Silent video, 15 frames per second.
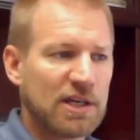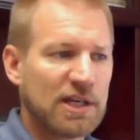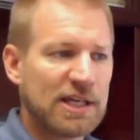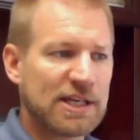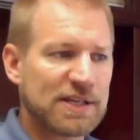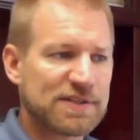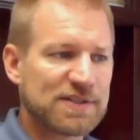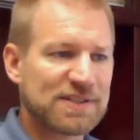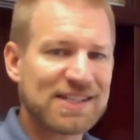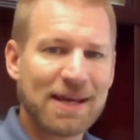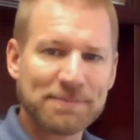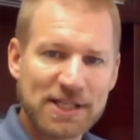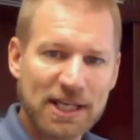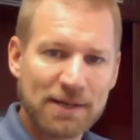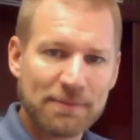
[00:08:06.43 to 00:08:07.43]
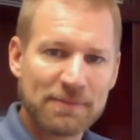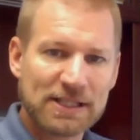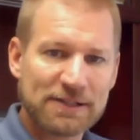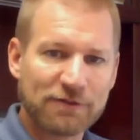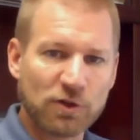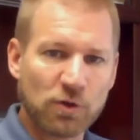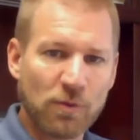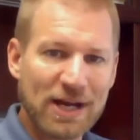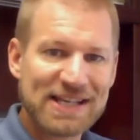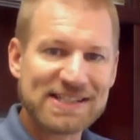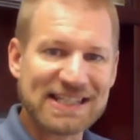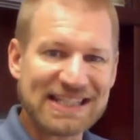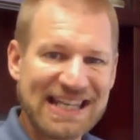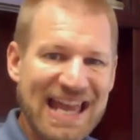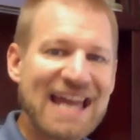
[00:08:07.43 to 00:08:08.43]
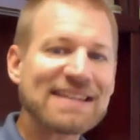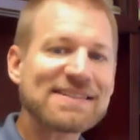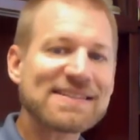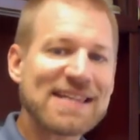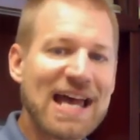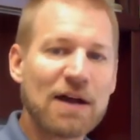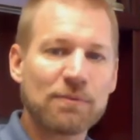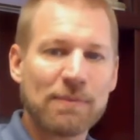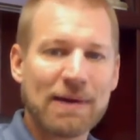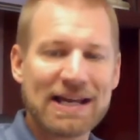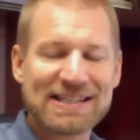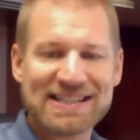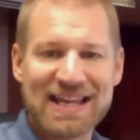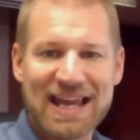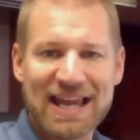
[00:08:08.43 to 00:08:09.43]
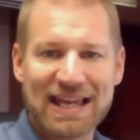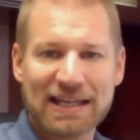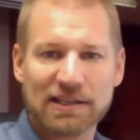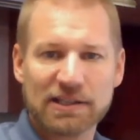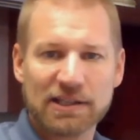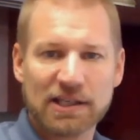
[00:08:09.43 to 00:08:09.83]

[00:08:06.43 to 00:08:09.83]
is tempting him in different ways, and he ends that by saying,